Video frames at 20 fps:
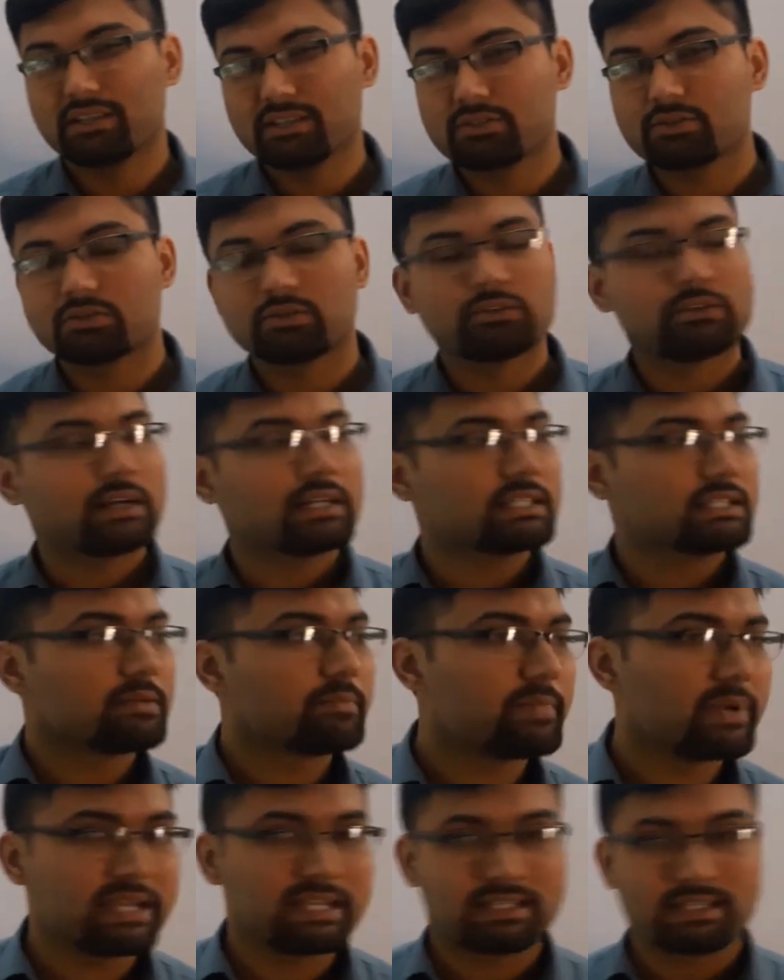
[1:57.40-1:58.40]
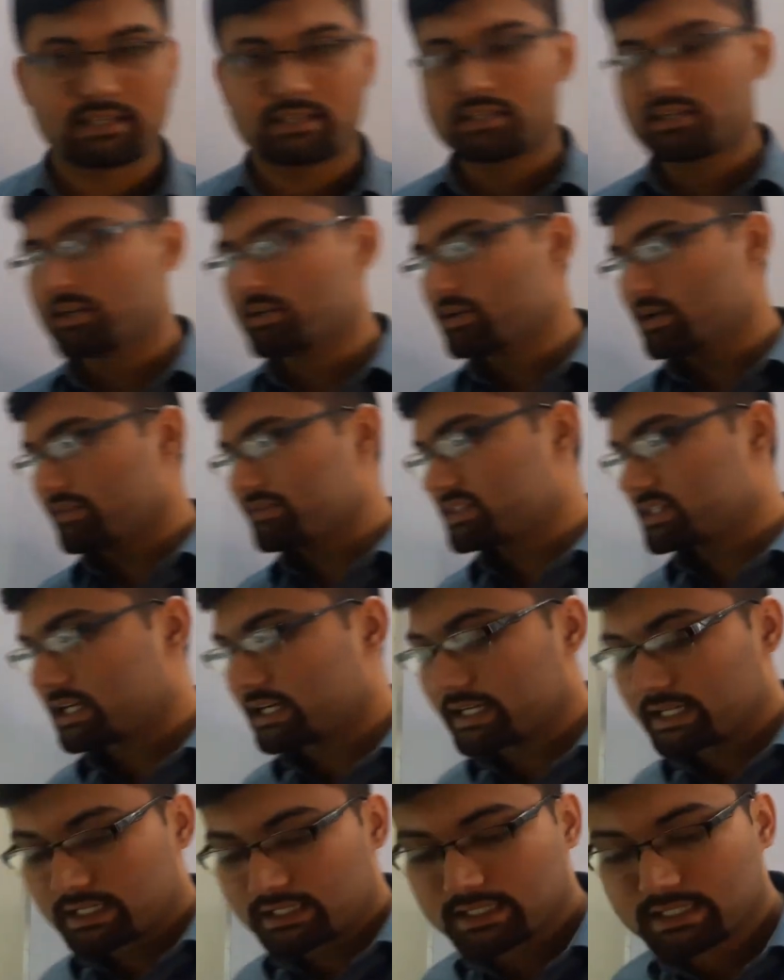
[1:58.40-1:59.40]
need to revise the basics. You know, you have
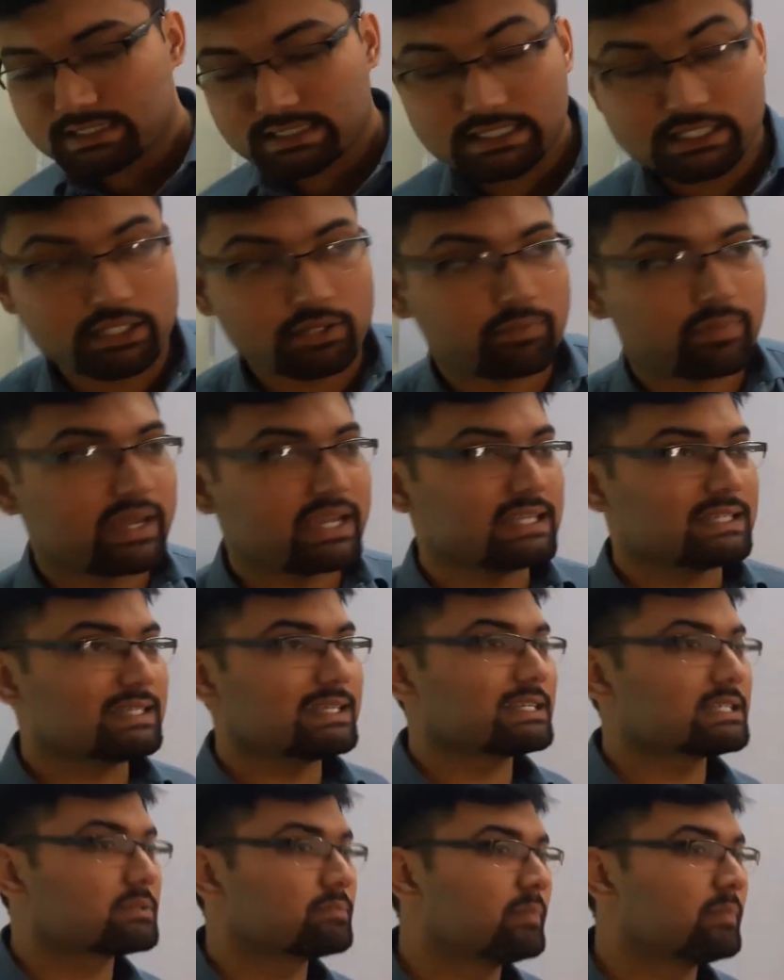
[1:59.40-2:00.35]
studied these in your basics,